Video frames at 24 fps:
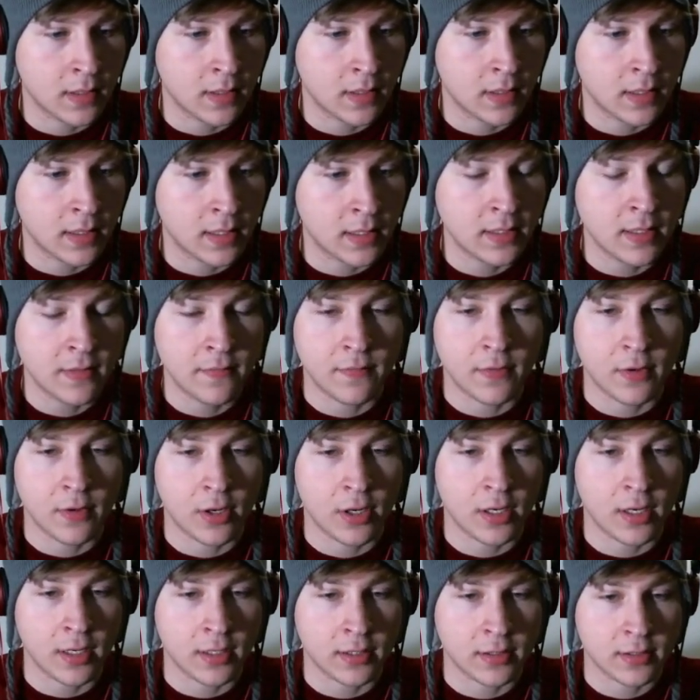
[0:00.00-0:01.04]
Let's let
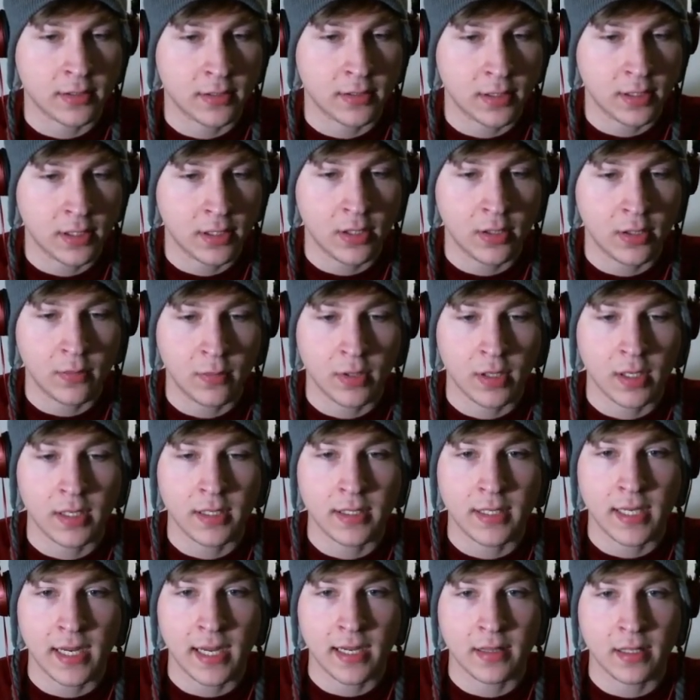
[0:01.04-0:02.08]
Veradux, you know, we're gonna
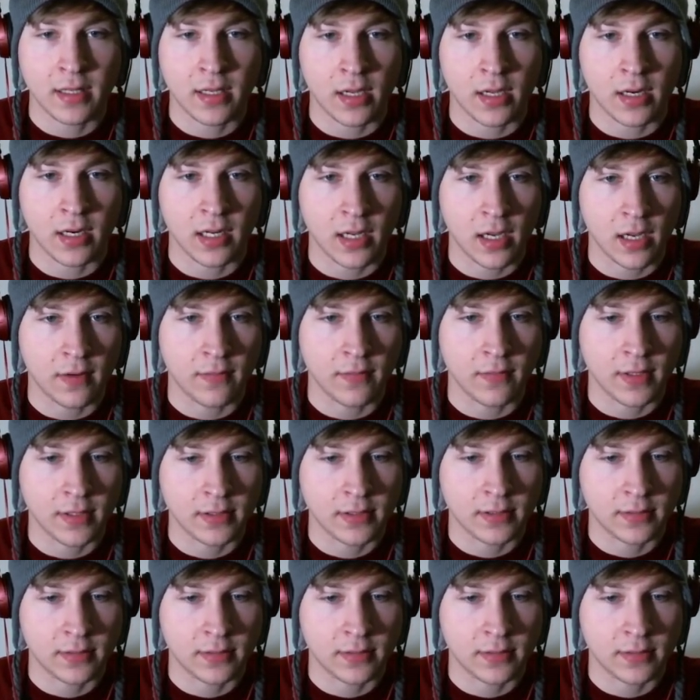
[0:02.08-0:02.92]
attack the cunning convict